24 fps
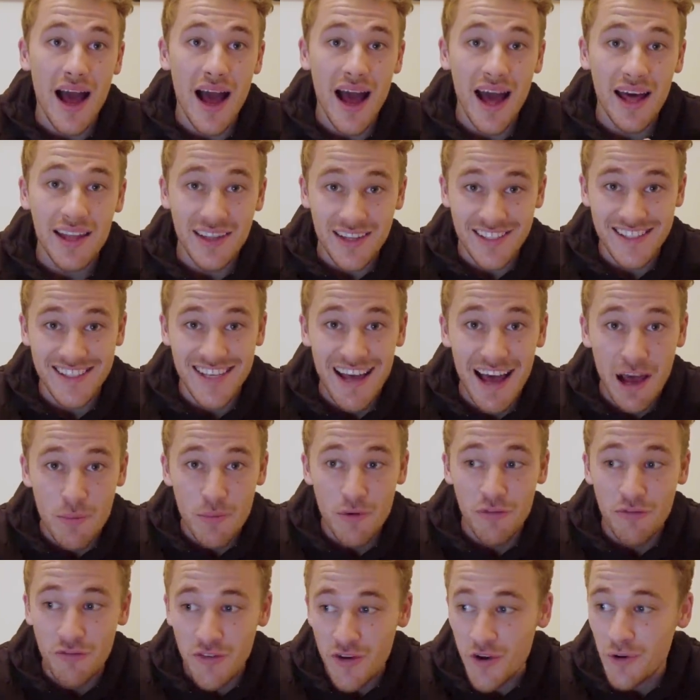At the time
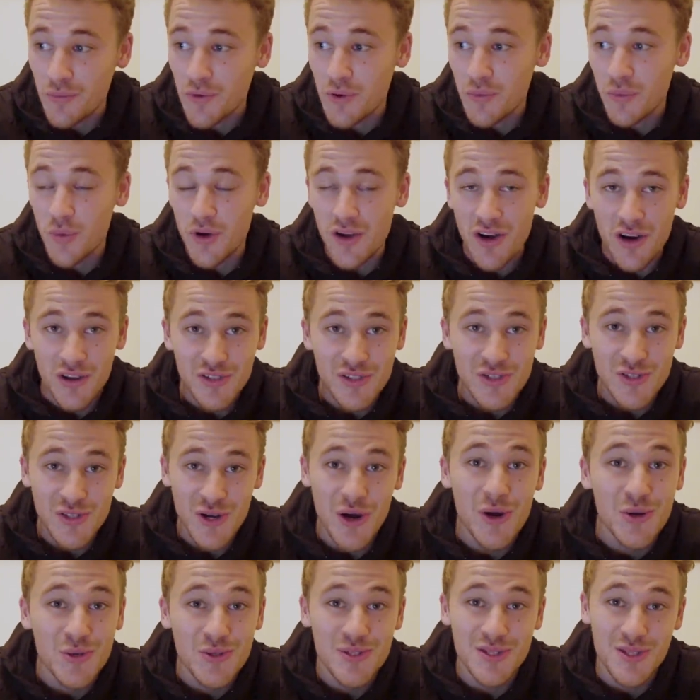of filming, we are
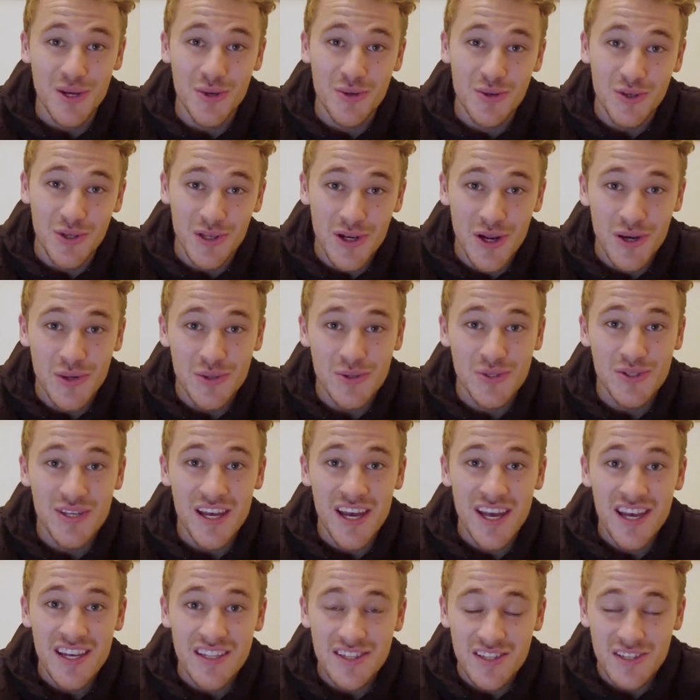so, so close
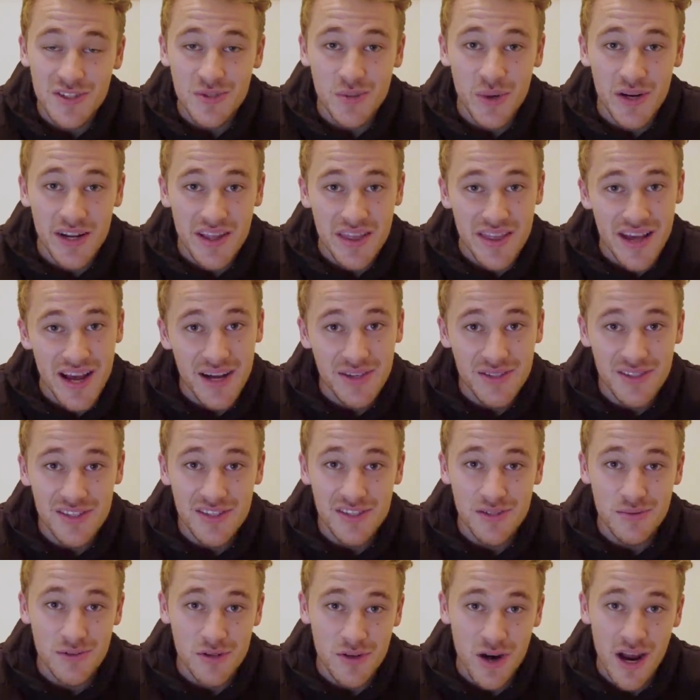to 20,000
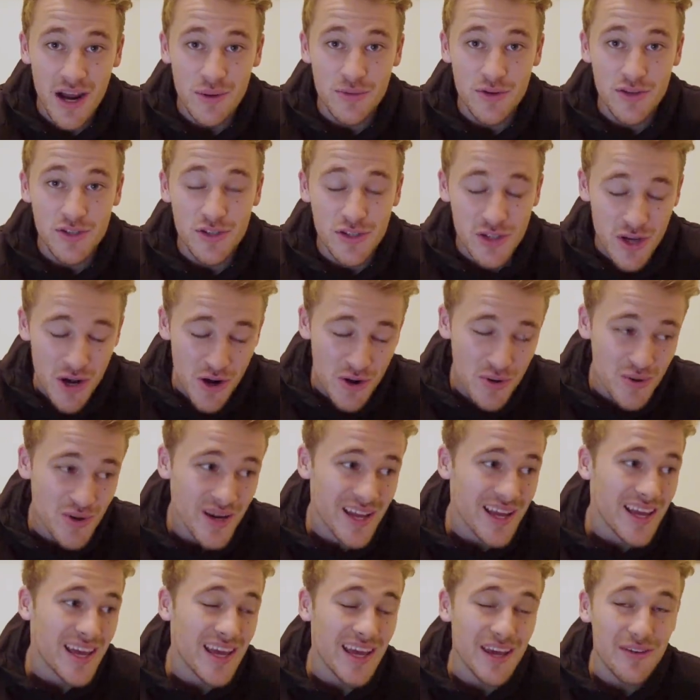subscribers. So
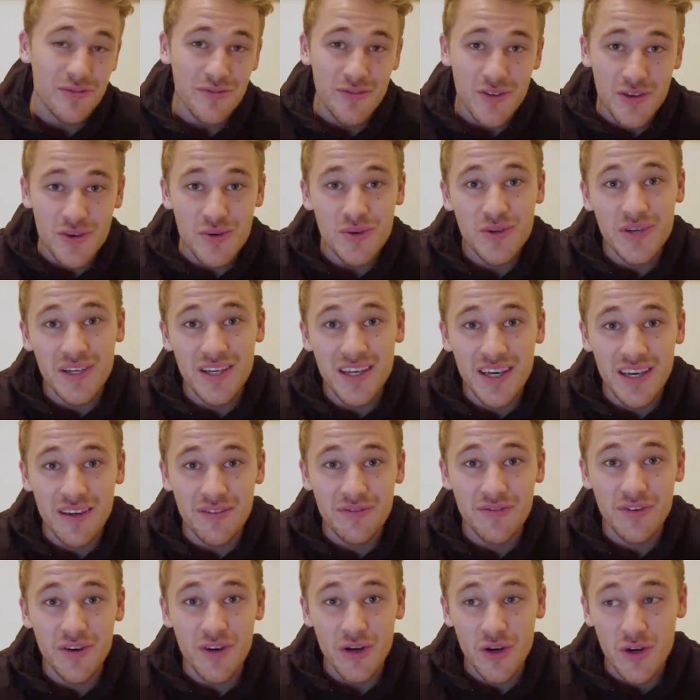if you could
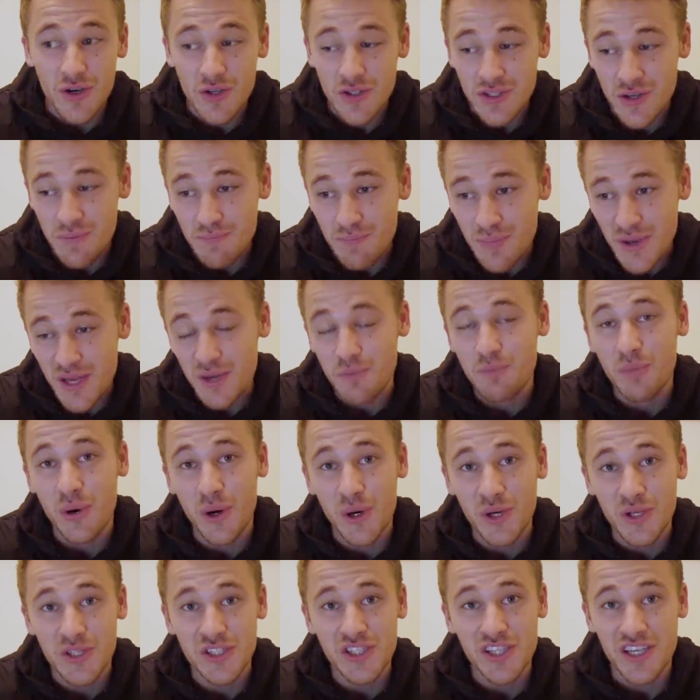give us a big
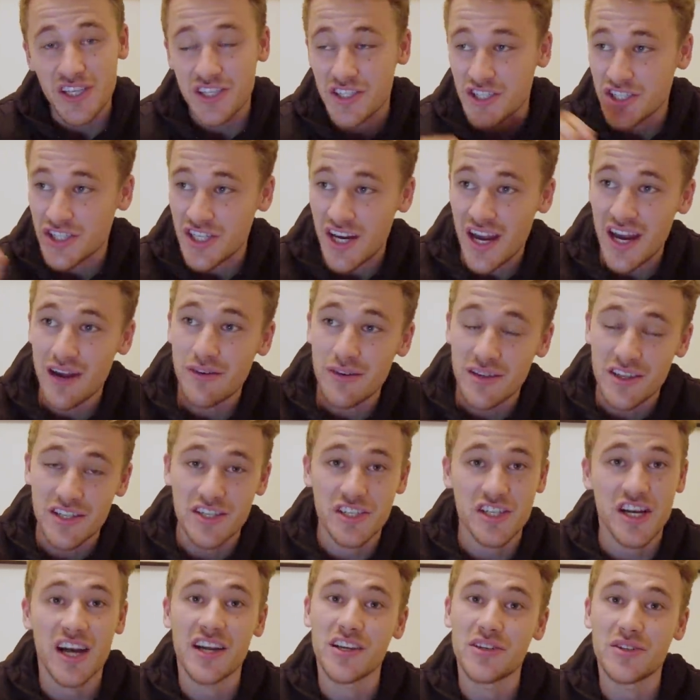push in sharing the
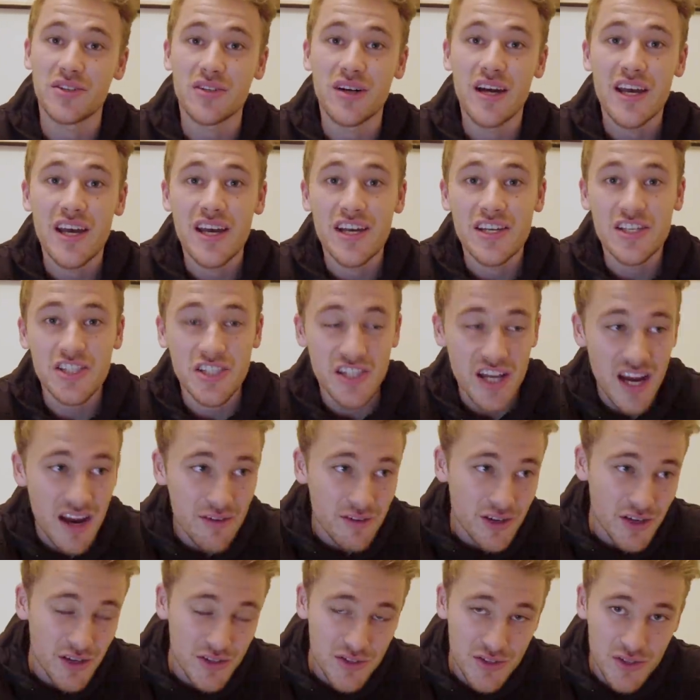channel,
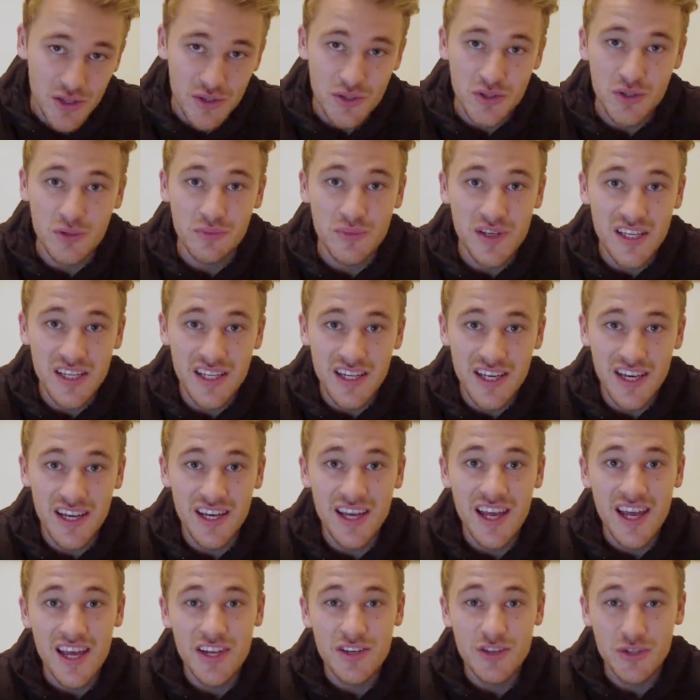sharing on social media,
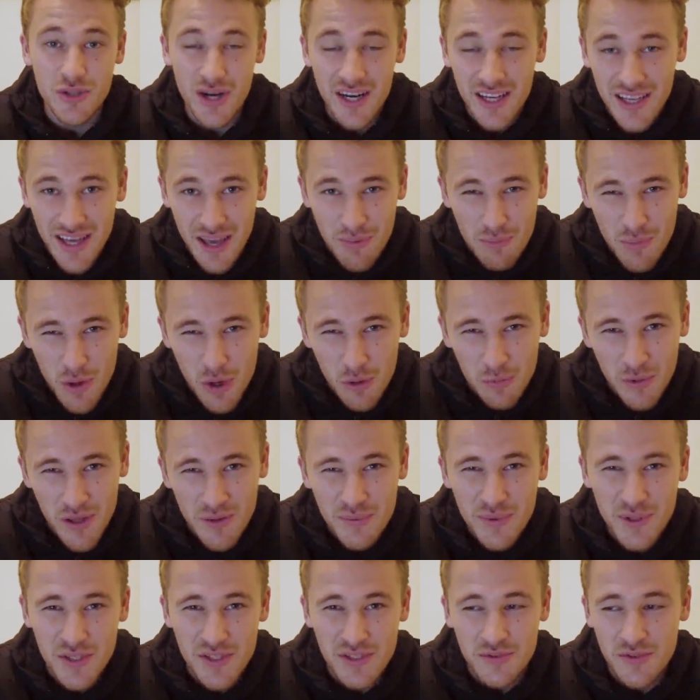trying to get more
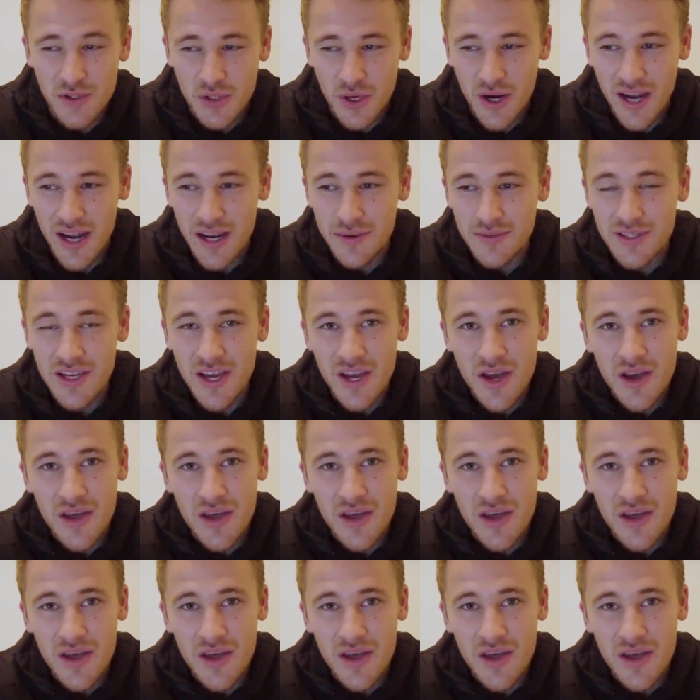people subscribed,